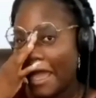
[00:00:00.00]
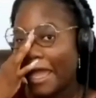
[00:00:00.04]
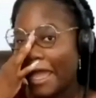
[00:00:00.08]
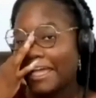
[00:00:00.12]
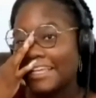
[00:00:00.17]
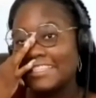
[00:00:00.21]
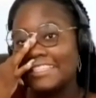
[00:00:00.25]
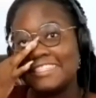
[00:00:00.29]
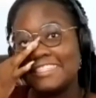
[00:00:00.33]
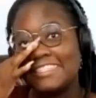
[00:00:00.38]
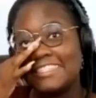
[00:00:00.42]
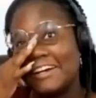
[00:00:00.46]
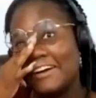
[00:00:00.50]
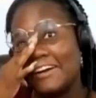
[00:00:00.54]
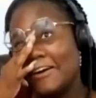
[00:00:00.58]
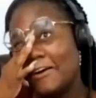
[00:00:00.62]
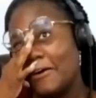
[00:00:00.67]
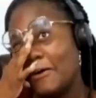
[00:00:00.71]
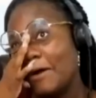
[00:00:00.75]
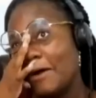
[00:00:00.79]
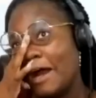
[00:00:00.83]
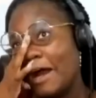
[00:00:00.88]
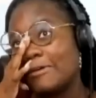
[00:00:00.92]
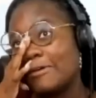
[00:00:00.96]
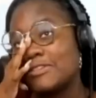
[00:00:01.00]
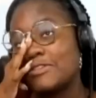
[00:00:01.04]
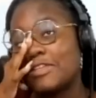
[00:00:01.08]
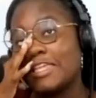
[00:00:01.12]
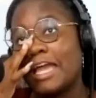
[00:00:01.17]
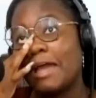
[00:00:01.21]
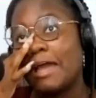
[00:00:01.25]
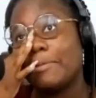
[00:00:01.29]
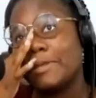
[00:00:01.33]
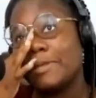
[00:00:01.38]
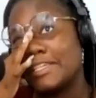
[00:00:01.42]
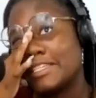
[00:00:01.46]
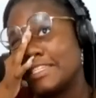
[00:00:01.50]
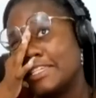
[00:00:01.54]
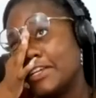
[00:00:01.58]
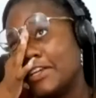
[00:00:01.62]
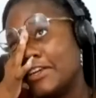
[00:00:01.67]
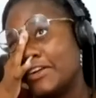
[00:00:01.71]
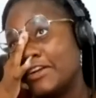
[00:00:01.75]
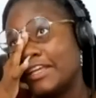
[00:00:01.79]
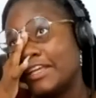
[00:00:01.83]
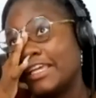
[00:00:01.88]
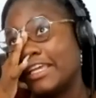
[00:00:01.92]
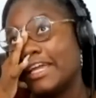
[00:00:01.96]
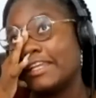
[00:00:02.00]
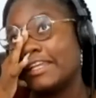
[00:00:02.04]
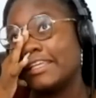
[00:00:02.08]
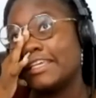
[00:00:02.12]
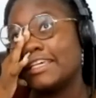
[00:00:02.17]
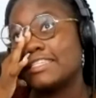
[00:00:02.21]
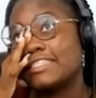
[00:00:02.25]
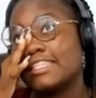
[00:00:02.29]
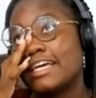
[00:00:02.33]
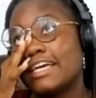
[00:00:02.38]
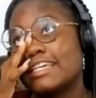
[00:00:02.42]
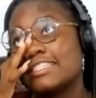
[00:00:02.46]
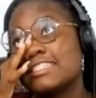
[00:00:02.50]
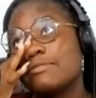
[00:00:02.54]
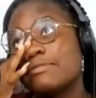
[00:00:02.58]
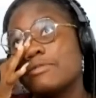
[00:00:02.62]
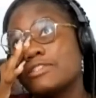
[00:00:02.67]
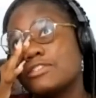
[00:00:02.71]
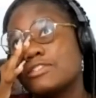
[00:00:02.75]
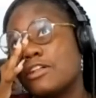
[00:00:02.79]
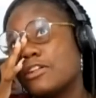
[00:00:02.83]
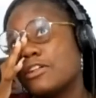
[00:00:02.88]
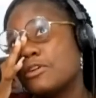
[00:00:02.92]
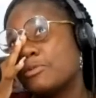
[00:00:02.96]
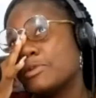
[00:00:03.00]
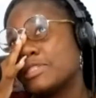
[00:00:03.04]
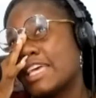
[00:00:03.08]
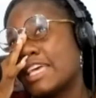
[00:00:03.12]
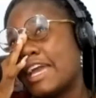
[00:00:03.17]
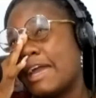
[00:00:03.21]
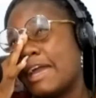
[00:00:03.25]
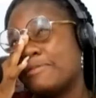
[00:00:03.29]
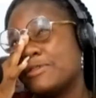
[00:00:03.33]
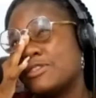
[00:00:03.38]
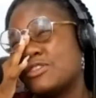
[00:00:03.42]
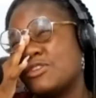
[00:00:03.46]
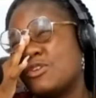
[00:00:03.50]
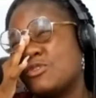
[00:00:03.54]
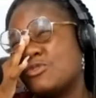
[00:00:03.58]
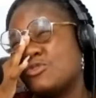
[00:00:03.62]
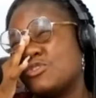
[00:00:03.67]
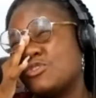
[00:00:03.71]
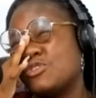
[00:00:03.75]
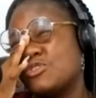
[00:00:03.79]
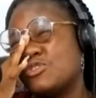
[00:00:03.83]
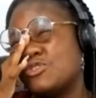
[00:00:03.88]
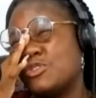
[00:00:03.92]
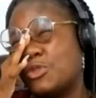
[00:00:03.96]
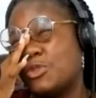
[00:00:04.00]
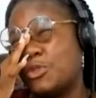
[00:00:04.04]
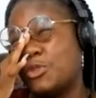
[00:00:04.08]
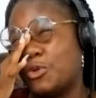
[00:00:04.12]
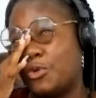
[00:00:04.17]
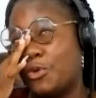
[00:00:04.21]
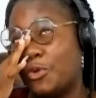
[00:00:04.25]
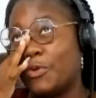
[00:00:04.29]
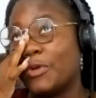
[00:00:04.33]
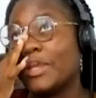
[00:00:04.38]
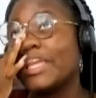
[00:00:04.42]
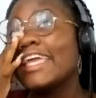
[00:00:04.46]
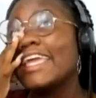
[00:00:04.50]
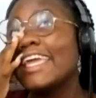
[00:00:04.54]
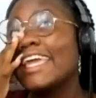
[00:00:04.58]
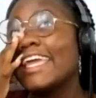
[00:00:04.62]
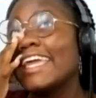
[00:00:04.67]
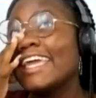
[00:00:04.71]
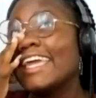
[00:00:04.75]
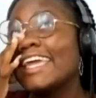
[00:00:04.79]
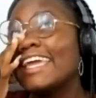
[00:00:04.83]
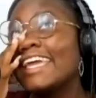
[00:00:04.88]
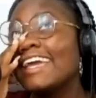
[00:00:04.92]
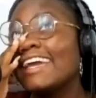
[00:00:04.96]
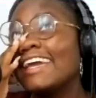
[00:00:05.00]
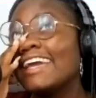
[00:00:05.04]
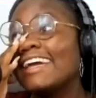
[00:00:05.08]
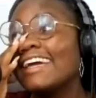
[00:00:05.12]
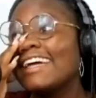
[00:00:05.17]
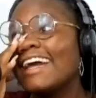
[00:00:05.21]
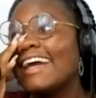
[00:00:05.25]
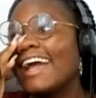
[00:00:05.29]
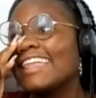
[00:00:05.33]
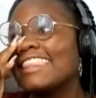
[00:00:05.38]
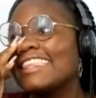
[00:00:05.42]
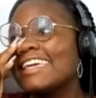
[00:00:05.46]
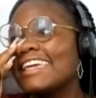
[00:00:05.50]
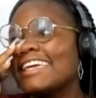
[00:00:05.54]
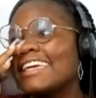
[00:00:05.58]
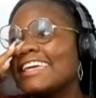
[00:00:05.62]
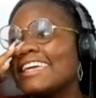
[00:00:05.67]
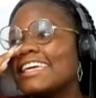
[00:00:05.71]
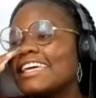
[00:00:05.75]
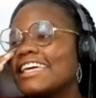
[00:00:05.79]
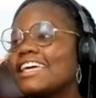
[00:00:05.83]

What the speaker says: And so I was really happy to see her again because the last time we saw her was like episode 3, I think.